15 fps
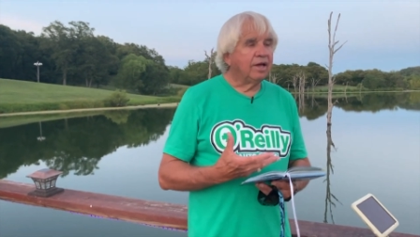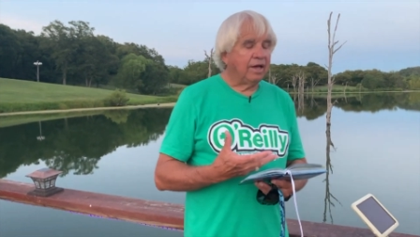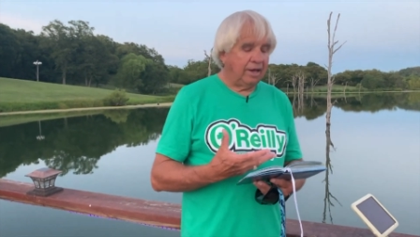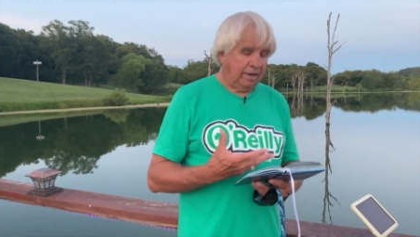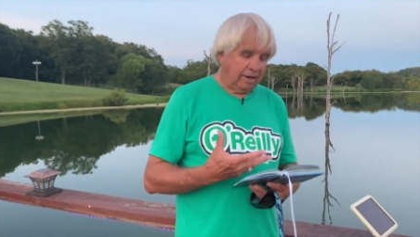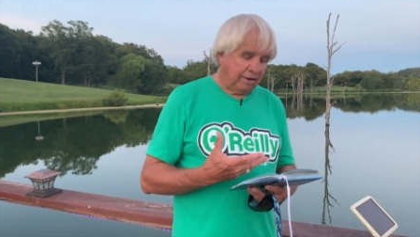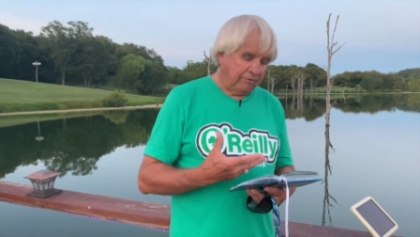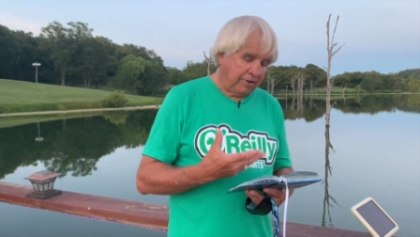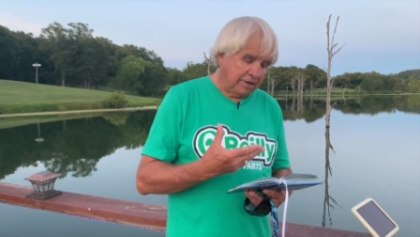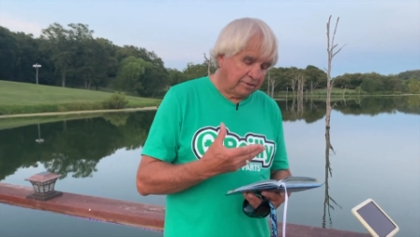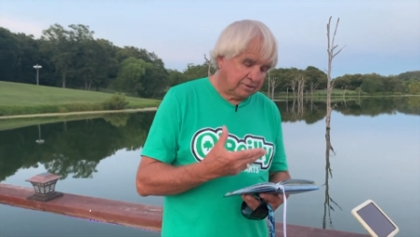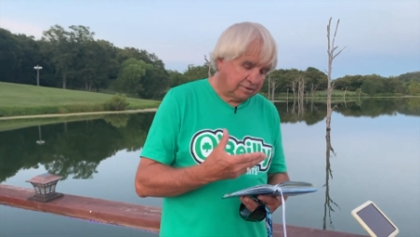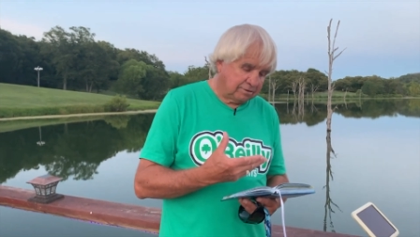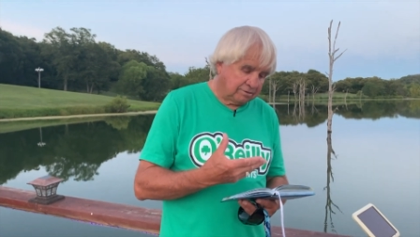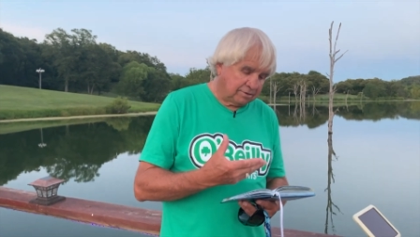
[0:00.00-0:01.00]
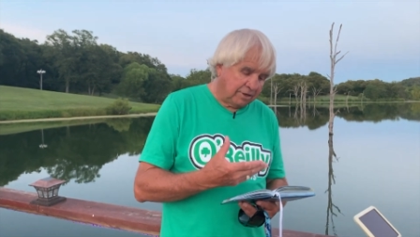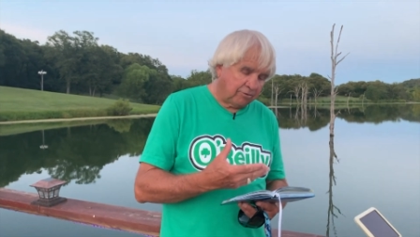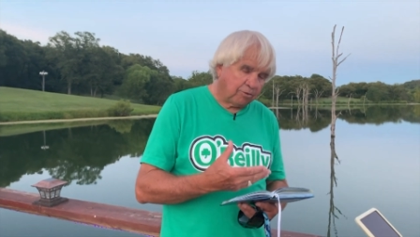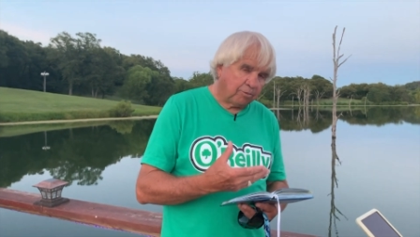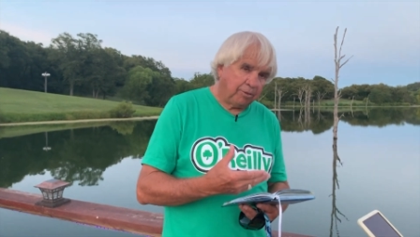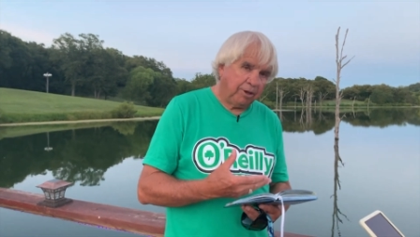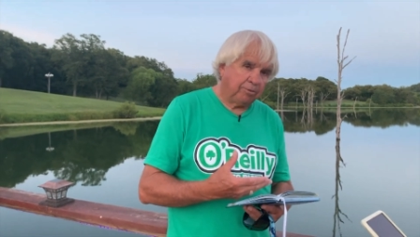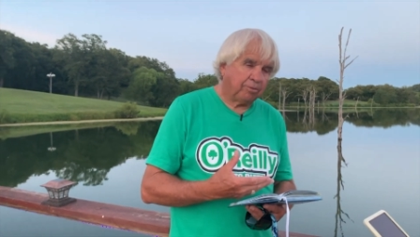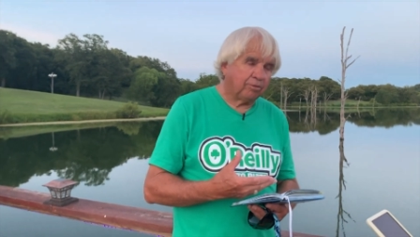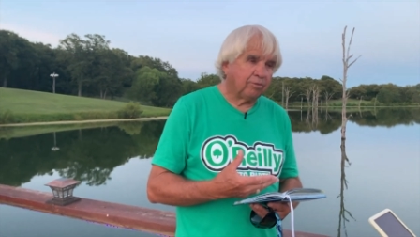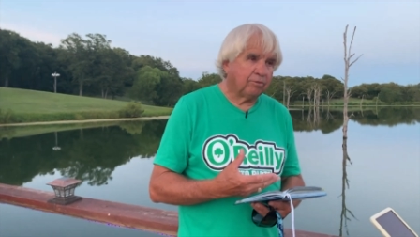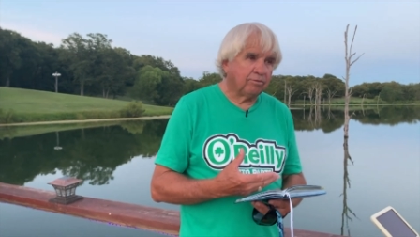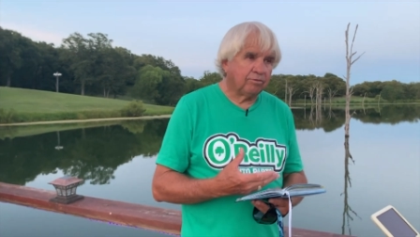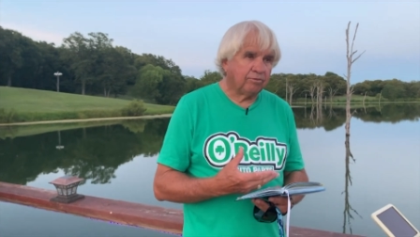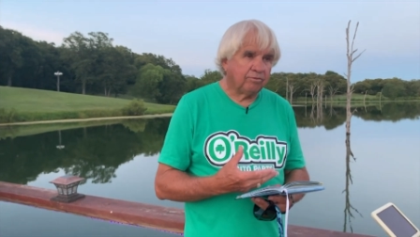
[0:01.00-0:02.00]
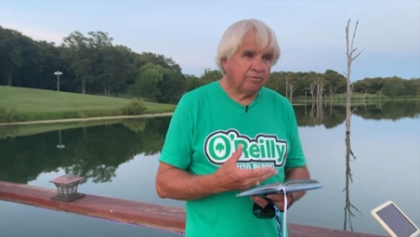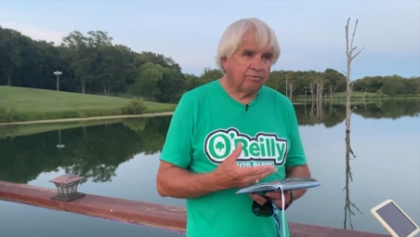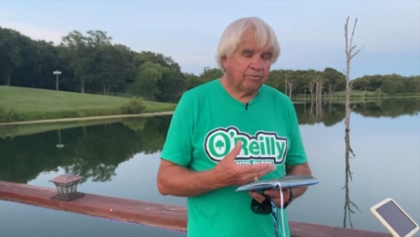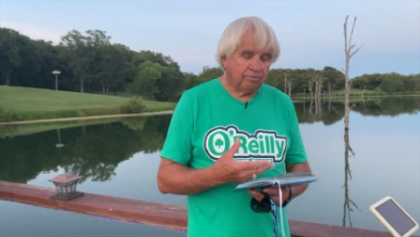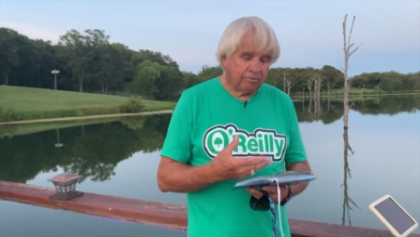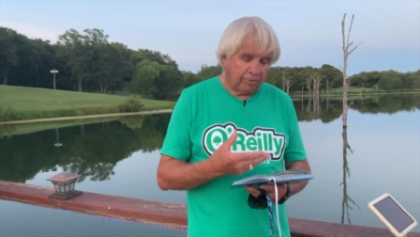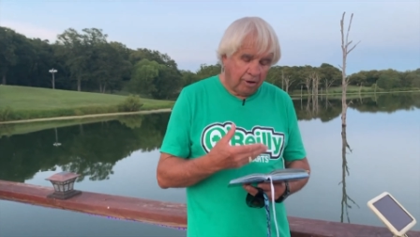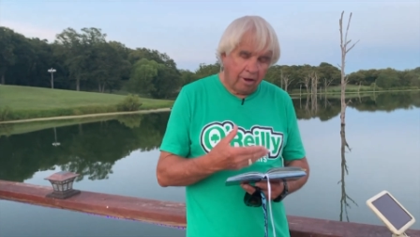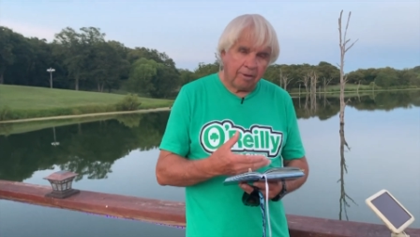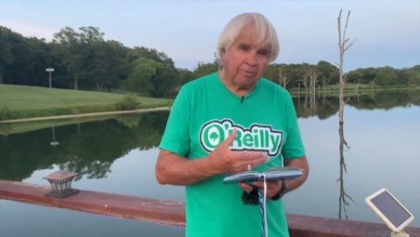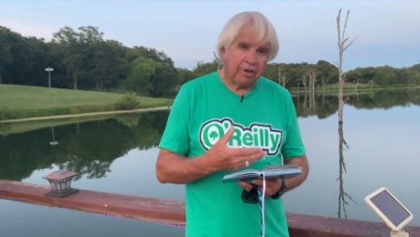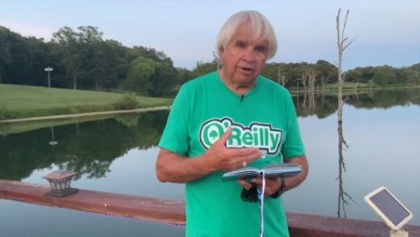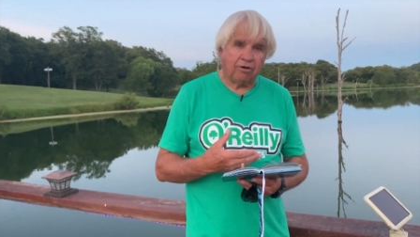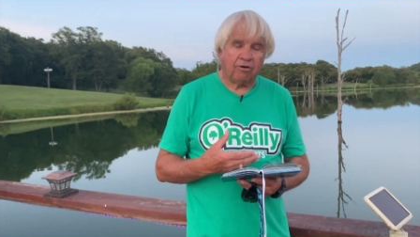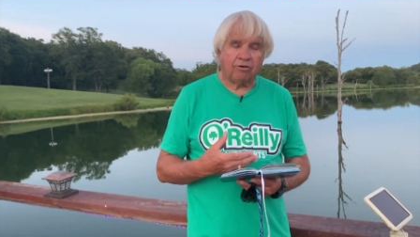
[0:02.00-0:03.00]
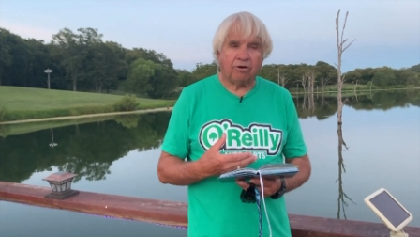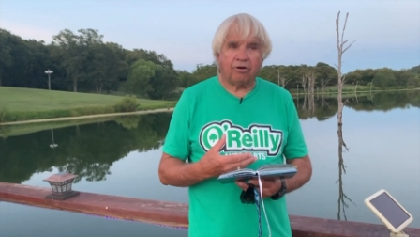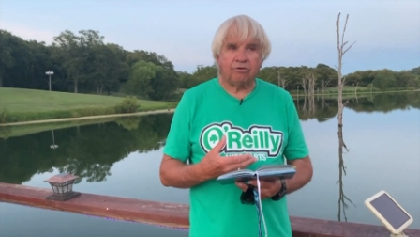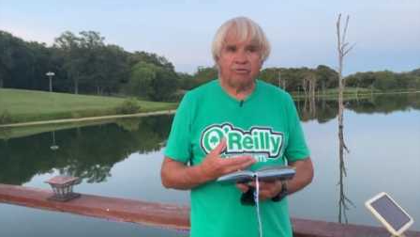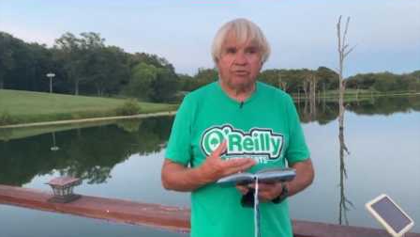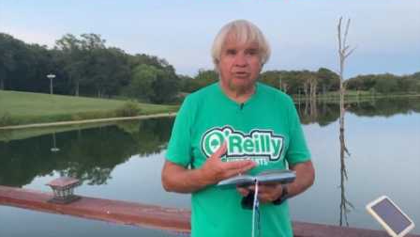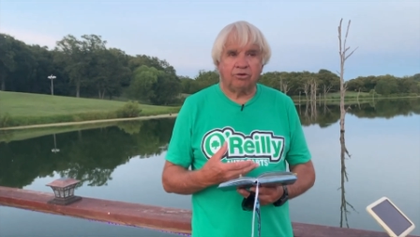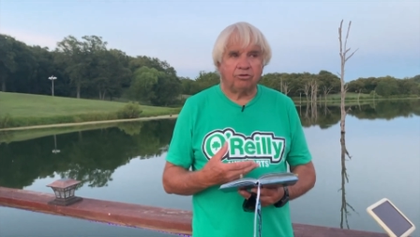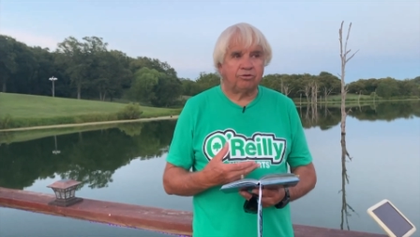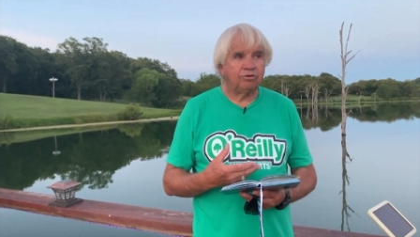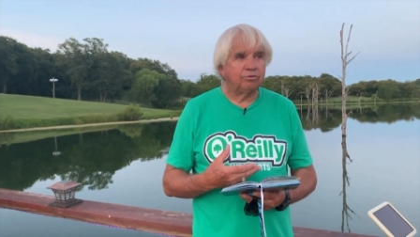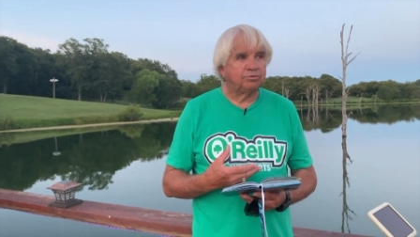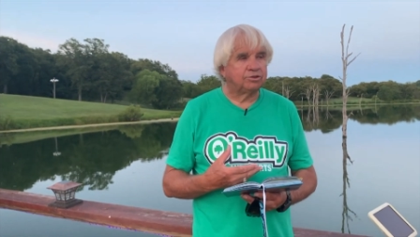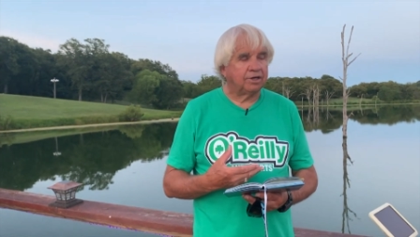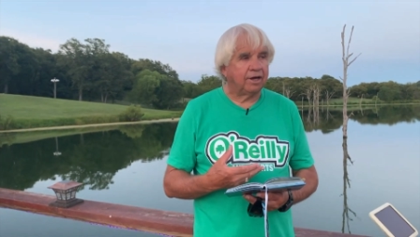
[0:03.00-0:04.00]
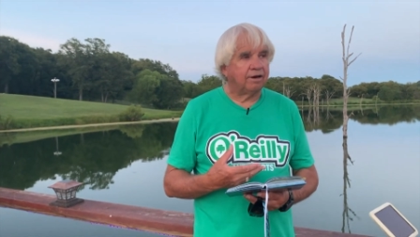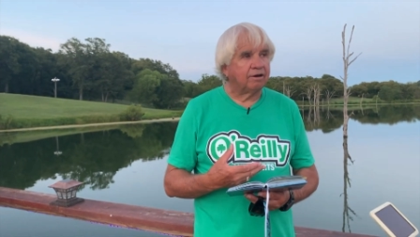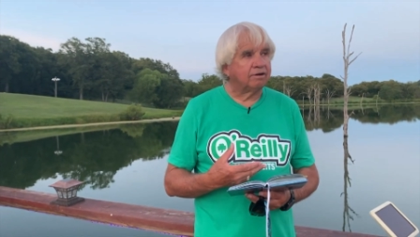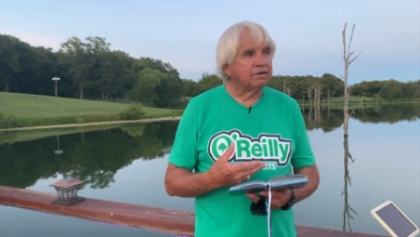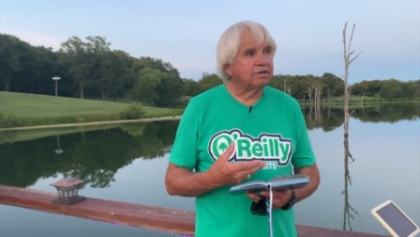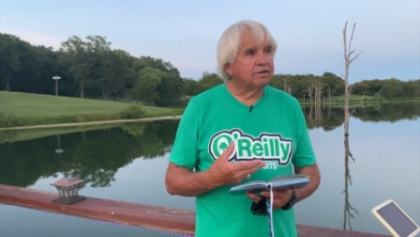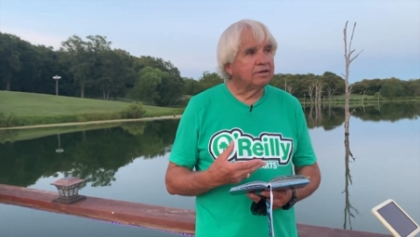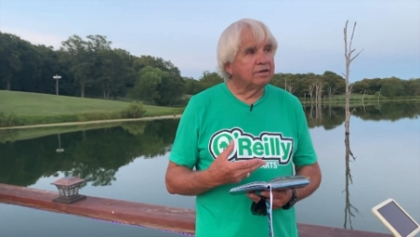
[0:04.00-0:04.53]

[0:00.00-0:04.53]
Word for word: And I've had several people comment on our YouTube channel